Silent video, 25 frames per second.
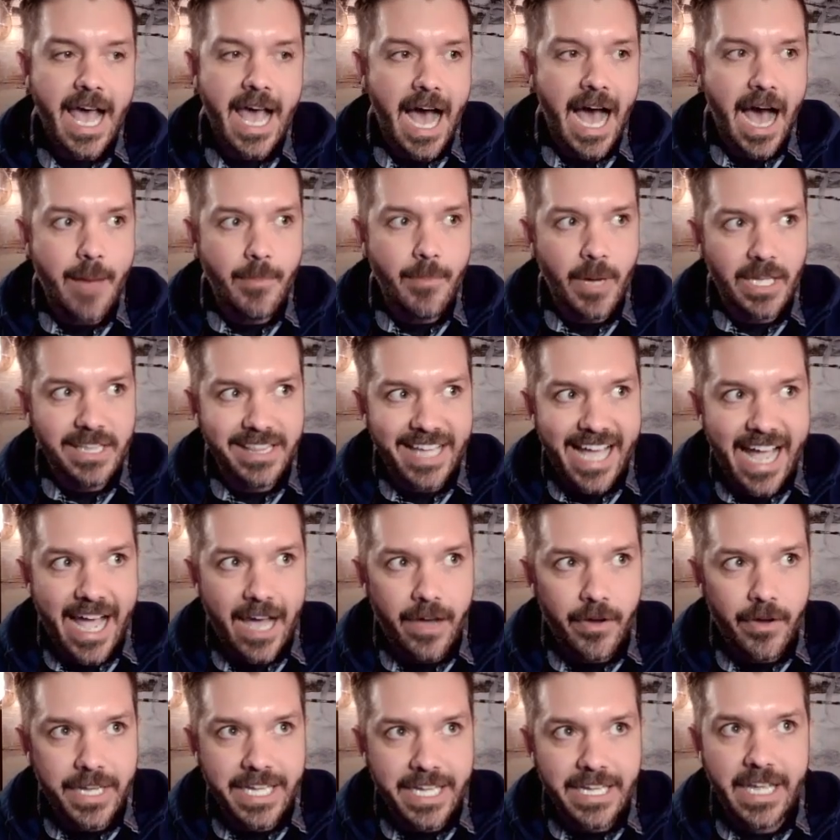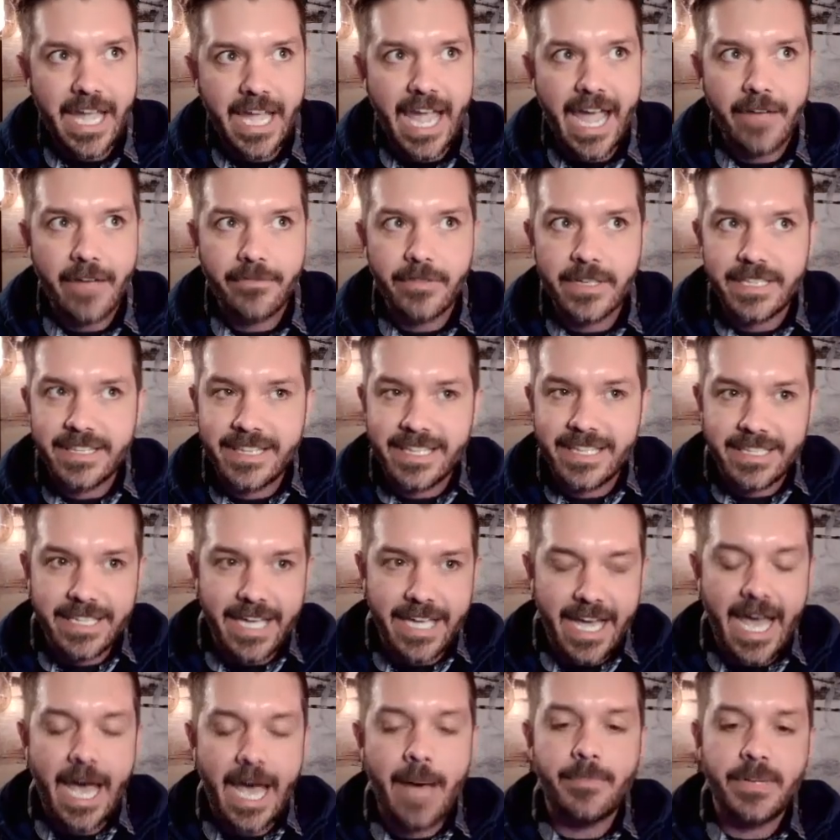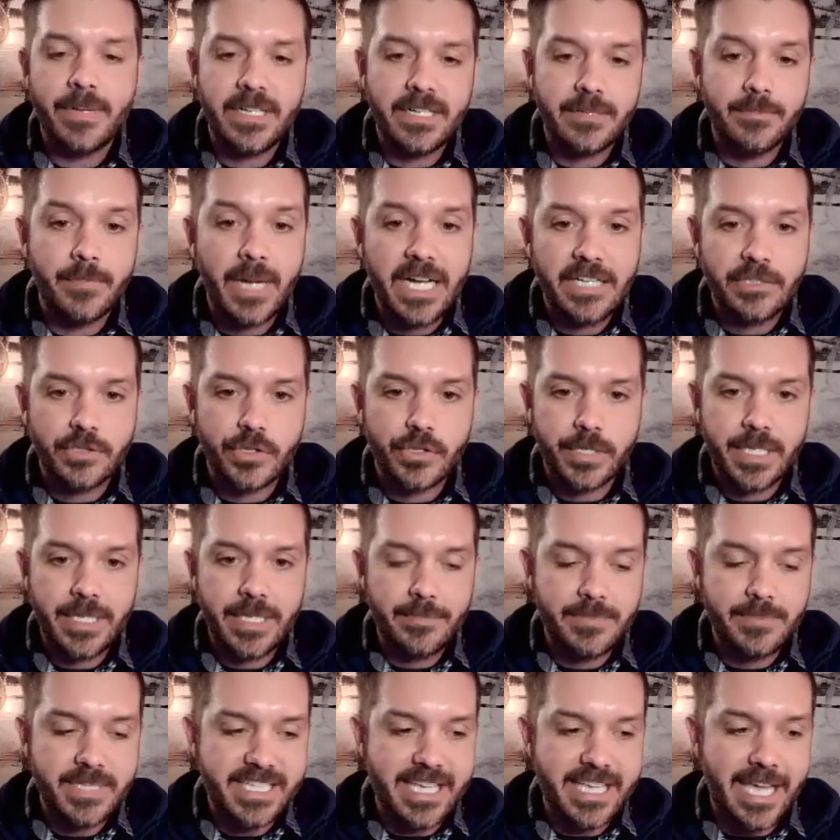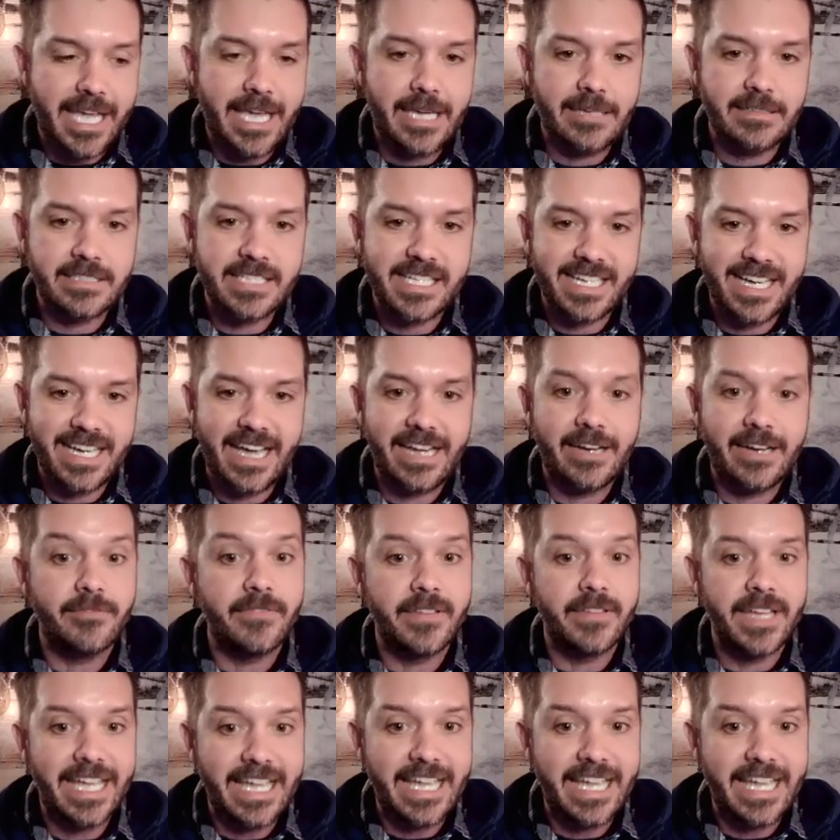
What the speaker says: I'm allowing everything that happened in my dream state to kind of